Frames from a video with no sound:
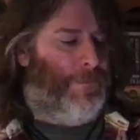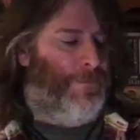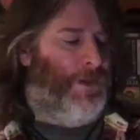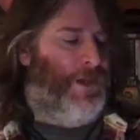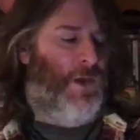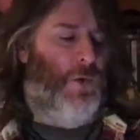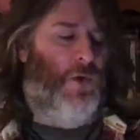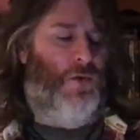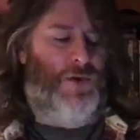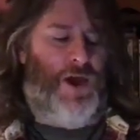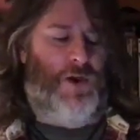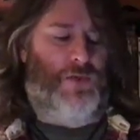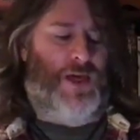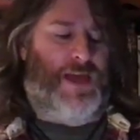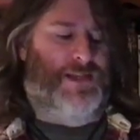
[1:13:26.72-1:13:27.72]
You all
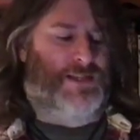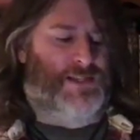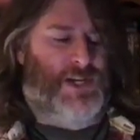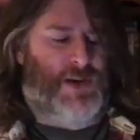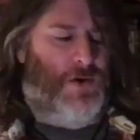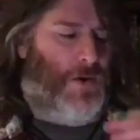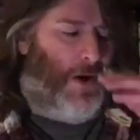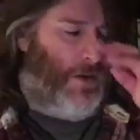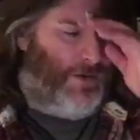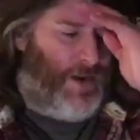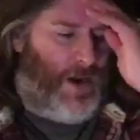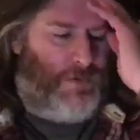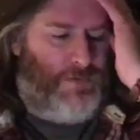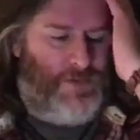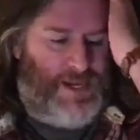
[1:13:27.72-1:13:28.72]
know this. You all
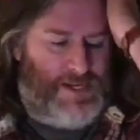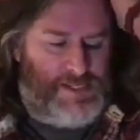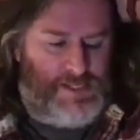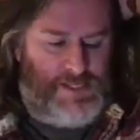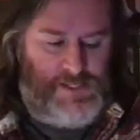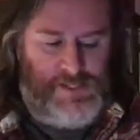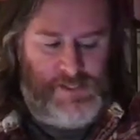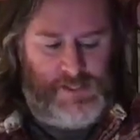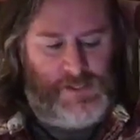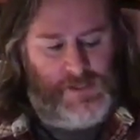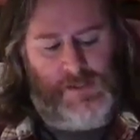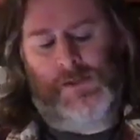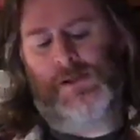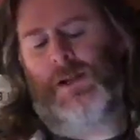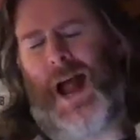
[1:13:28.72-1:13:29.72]
know this.
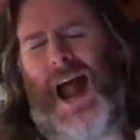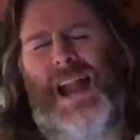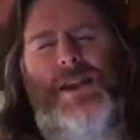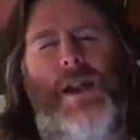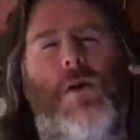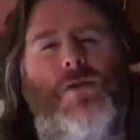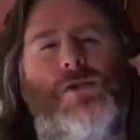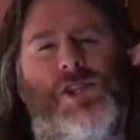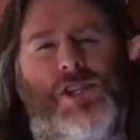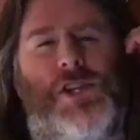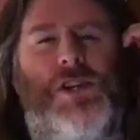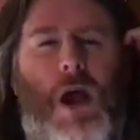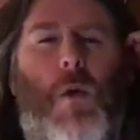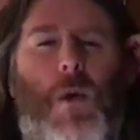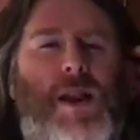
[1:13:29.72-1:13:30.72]
I knows you
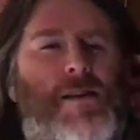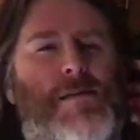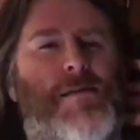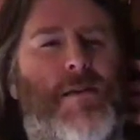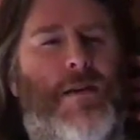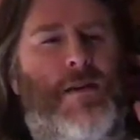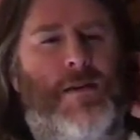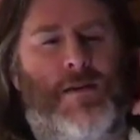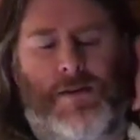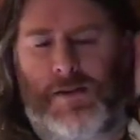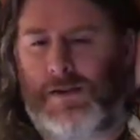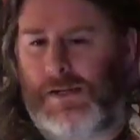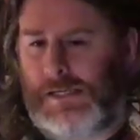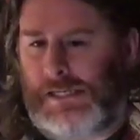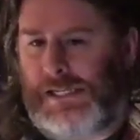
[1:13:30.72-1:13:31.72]
know it.
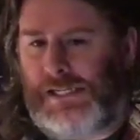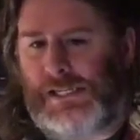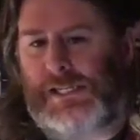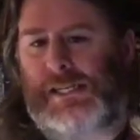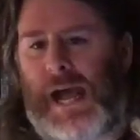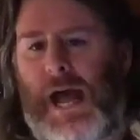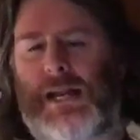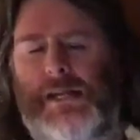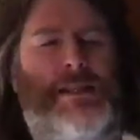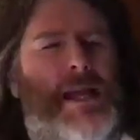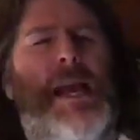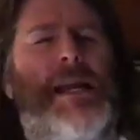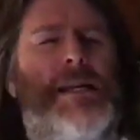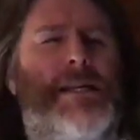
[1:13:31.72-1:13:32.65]
You just gotta think.